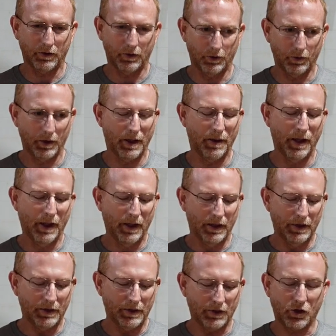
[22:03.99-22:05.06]
to, uh,
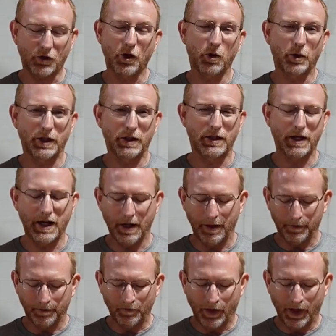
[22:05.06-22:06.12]
to sew it
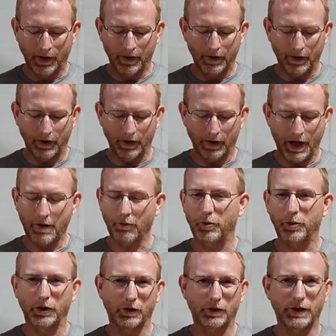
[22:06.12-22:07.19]
down. And I
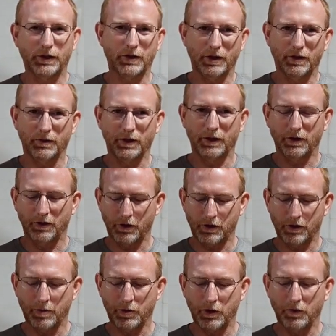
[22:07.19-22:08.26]
will put a link to, in the
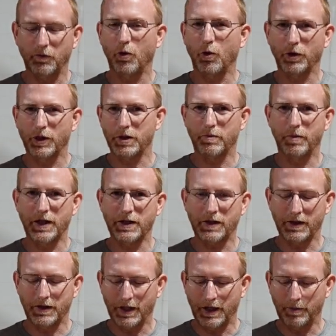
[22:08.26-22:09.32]
description for this
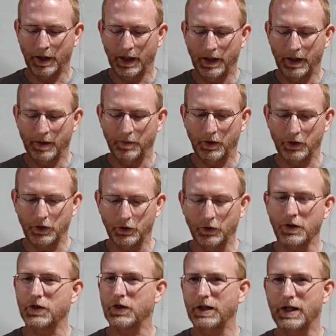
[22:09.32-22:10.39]
basting tape. But you're
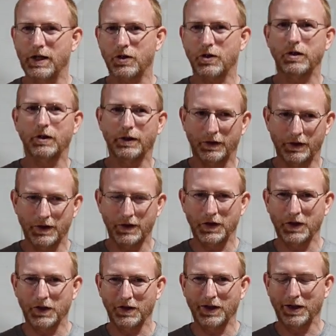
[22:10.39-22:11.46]
gonna see how slick this is